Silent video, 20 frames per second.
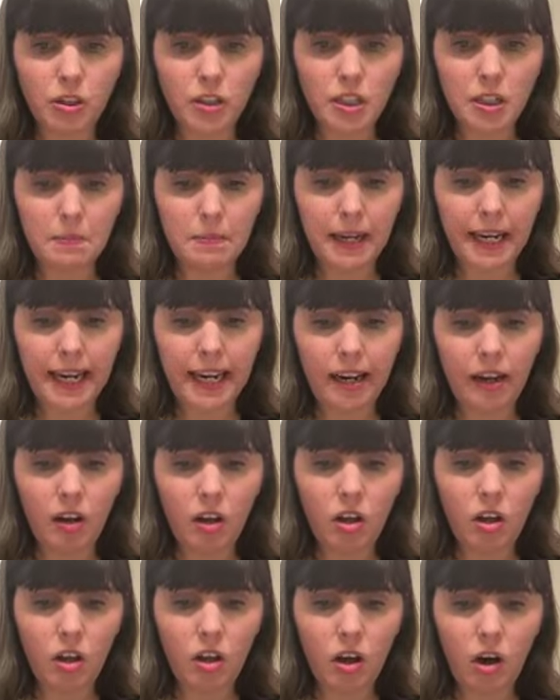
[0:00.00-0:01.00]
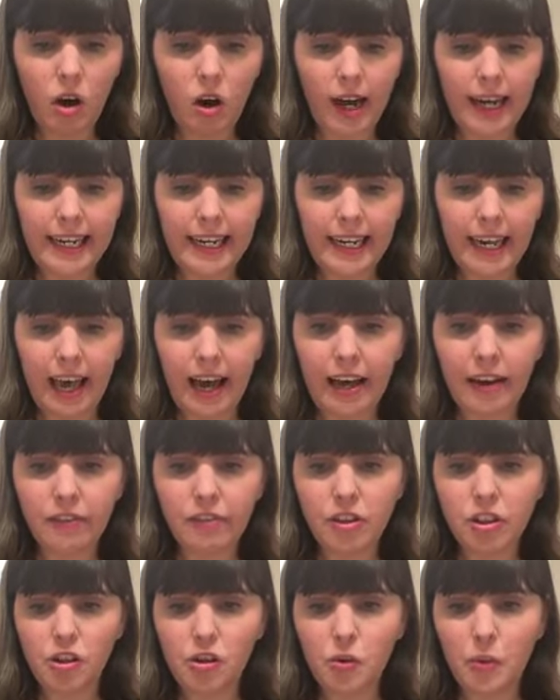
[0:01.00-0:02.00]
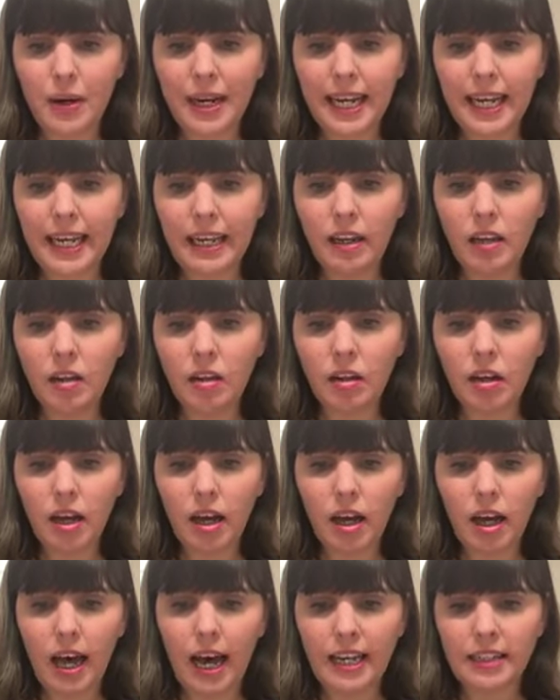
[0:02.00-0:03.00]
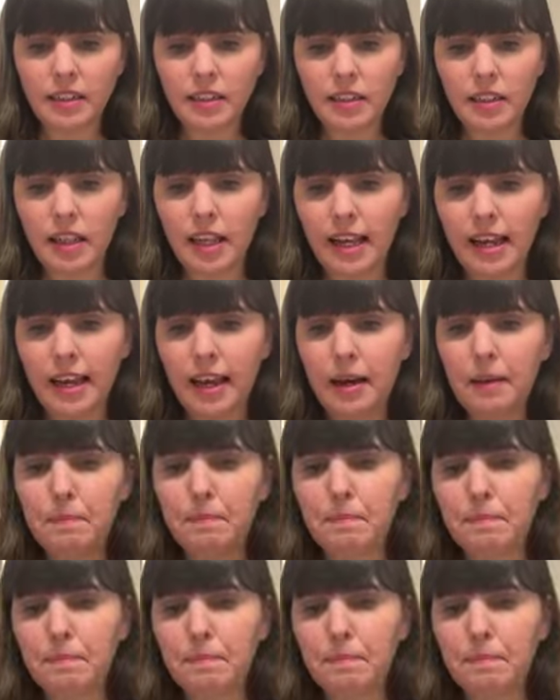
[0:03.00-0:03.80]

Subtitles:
want to be hiding half the doily under the